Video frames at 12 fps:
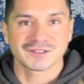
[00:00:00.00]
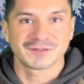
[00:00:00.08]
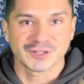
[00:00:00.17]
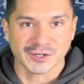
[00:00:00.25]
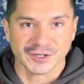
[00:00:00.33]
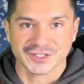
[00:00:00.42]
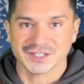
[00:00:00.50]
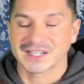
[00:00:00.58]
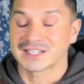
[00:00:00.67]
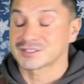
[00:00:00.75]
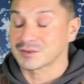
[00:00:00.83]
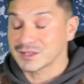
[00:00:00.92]
of New York
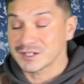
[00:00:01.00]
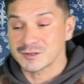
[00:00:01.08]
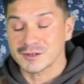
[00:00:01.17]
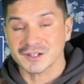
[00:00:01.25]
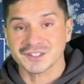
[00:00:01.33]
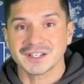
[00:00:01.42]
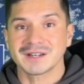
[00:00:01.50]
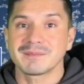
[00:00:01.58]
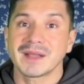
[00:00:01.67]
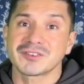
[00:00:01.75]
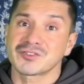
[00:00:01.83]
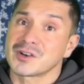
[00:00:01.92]
City. So in the New York City
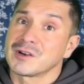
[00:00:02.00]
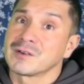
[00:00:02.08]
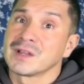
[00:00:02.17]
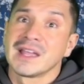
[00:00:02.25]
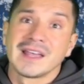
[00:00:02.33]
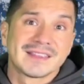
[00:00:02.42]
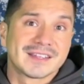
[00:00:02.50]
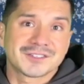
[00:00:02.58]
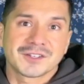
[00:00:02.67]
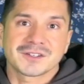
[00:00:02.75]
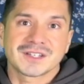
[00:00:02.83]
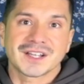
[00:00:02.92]
metro,
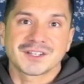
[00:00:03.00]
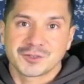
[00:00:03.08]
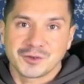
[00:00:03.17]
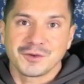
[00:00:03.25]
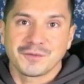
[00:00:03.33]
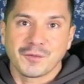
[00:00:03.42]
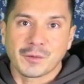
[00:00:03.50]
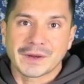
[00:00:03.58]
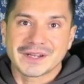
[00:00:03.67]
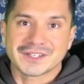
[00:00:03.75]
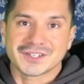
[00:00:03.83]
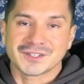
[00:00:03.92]
this looks like a 2 to
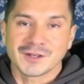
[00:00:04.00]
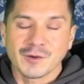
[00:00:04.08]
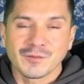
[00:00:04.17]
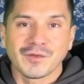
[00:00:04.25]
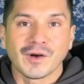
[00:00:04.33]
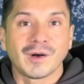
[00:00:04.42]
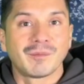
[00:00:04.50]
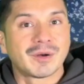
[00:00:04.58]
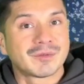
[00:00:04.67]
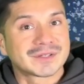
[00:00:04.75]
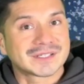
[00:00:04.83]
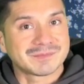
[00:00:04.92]
4 inch snowfall,
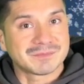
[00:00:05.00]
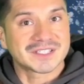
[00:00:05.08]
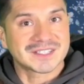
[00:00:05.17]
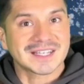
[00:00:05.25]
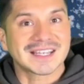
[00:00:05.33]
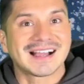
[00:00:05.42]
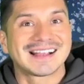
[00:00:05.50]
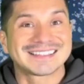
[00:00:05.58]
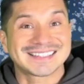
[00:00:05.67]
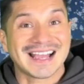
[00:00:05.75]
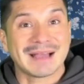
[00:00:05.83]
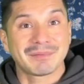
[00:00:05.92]
but with some sleet
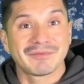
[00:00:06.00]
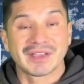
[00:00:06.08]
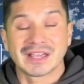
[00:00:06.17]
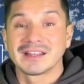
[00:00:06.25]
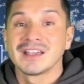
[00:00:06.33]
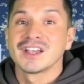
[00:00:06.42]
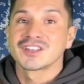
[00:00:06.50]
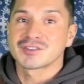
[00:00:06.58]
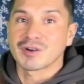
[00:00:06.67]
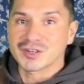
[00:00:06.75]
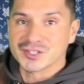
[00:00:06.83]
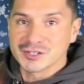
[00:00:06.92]
on top of it.
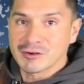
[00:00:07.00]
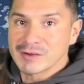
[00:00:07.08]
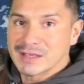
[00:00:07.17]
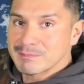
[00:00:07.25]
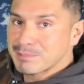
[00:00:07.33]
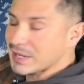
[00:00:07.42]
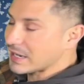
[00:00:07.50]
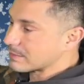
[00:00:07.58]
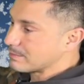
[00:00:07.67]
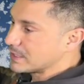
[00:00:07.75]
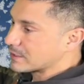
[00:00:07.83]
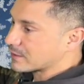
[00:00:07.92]
So our snow
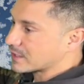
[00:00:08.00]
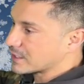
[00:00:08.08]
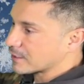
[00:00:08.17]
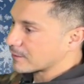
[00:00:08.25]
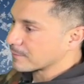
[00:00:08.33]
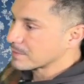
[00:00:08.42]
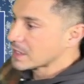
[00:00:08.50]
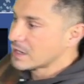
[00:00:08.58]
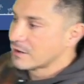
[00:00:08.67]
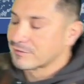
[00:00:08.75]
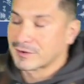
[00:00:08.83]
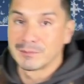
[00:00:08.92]
impact meter here,
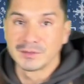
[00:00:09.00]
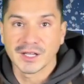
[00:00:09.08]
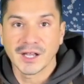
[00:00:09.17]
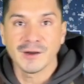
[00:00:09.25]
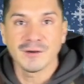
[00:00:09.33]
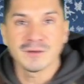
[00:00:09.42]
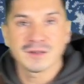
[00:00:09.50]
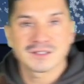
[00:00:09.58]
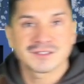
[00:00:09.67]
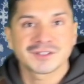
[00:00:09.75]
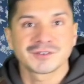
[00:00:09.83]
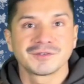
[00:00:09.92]
from low
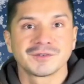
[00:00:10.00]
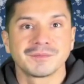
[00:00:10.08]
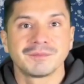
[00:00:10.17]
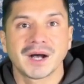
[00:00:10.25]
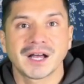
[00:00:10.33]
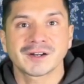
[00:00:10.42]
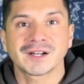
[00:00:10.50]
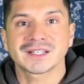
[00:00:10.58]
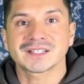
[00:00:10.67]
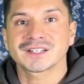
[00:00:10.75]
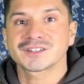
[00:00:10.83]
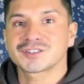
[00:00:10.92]
to
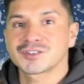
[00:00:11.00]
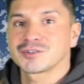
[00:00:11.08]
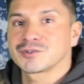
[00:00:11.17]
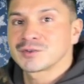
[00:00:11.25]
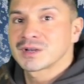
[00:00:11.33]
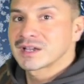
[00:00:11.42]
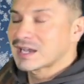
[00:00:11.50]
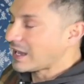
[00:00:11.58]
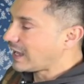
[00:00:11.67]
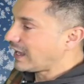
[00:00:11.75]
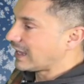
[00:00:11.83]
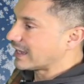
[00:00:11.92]
moderate to
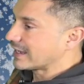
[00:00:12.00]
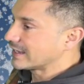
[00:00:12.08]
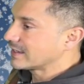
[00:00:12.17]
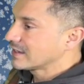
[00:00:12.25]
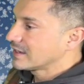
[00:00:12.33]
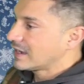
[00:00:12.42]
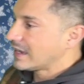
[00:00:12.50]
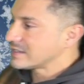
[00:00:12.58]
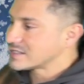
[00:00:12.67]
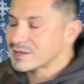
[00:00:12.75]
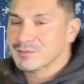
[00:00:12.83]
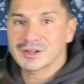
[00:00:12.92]
high,
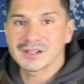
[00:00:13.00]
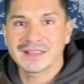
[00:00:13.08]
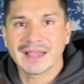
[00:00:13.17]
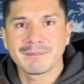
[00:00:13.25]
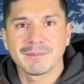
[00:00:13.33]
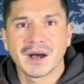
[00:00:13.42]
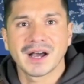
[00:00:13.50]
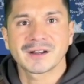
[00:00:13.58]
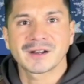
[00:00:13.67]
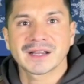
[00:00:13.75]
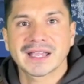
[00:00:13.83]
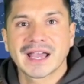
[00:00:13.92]
I'd say we're in that
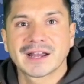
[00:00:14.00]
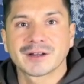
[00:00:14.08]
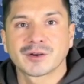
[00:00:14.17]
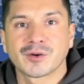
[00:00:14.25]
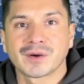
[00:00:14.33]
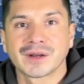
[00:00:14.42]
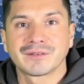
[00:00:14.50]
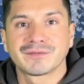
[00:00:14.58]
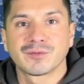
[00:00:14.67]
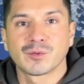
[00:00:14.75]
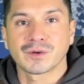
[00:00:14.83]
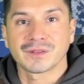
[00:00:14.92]
moderate category
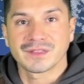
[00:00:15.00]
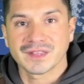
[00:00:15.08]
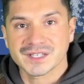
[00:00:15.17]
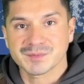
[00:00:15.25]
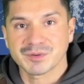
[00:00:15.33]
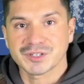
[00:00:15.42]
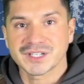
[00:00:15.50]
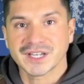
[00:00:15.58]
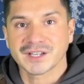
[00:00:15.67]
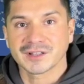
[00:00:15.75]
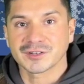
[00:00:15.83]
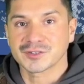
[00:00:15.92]
for this
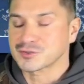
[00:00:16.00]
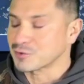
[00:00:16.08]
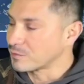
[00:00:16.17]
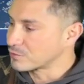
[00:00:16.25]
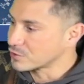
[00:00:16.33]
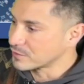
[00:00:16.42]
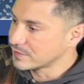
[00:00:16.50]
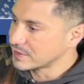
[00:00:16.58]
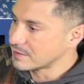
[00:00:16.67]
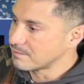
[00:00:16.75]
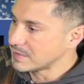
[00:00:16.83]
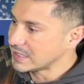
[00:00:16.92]
particular storm, sort of
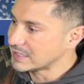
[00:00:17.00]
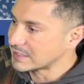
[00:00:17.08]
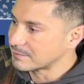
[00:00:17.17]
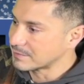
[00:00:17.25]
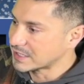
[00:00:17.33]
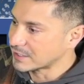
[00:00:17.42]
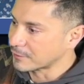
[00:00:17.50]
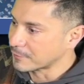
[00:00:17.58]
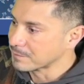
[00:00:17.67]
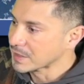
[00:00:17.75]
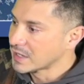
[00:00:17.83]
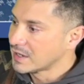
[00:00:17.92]
in the medium
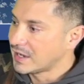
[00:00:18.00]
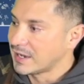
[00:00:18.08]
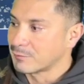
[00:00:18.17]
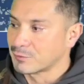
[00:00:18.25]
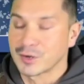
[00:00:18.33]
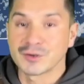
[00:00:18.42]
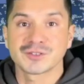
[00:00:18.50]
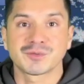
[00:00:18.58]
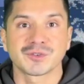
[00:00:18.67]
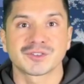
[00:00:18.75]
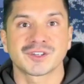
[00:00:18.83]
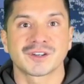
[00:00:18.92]
here.
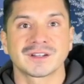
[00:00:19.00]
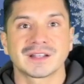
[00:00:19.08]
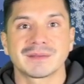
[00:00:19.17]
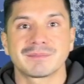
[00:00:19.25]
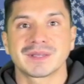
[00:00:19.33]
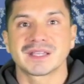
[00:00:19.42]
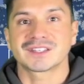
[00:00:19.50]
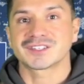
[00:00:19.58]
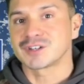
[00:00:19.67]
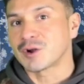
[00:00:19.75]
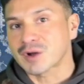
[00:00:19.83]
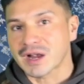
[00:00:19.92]
Roads will certainly be
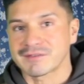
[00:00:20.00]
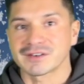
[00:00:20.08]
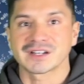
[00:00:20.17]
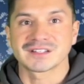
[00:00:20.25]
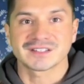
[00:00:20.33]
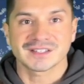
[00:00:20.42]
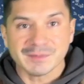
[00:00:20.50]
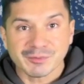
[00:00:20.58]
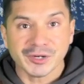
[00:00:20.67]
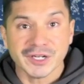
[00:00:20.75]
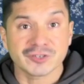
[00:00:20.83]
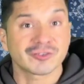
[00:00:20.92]
snow covered and
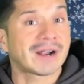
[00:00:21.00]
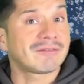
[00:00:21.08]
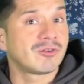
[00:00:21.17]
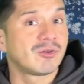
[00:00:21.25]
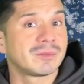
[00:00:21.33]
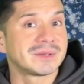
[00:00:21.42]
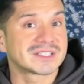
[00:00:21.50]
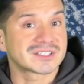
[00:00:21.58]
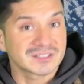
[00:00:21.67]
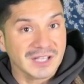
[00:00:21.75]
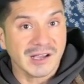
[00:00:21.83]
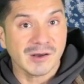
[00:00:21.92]
slippery. Travel will be
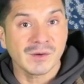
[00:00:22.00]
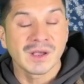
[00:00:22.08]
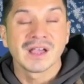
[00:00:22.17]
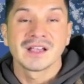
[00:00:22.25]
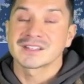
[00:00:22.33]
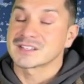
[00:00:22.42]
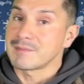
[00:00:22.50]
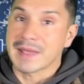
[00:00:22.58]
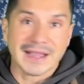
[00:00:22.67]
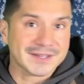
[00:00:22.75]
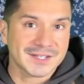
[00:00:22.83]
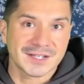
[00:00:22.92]
slow. Some
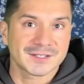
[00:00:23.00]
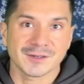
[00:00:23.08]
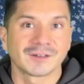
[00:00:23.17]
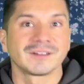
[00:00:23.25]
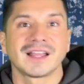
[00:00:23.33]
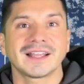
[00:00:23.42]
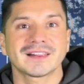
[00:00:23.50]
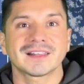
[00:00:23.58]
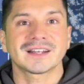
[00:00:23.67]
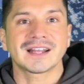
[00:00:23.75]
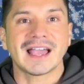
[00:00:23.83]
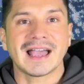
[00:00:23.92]
accidents are
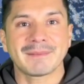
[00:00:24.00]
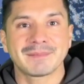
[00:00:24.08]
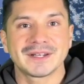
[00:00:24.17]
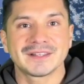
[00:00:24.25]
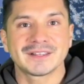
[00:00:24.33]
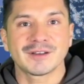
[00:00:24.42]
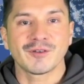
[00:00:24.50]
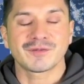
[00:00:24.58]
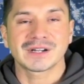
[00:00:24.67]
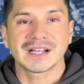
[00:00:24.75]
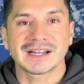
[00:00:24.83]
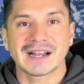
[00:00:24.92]
likely to happen in the
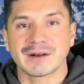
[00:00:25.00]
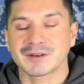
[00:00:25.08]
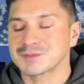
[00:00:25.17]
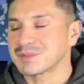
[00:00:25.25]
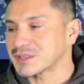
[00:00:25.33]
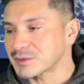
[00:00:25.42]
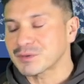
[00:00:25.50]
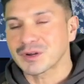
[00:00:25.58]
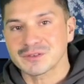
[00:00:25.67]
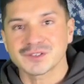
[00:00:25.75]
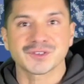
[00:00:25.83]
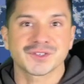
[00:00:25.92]
overnight hours, but the
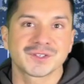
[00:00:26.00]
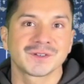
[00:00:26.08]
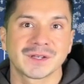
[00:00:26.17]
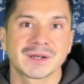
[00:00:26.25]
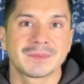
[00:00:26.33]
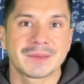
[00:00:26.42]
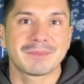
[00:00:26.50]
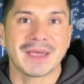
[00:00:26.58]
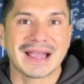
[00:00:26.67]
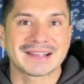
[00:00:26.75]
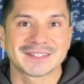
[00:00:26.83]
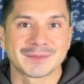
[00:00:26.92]
roads are still going to be
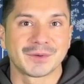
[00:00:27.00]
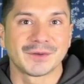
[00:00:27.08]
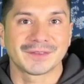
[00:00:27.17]
passable.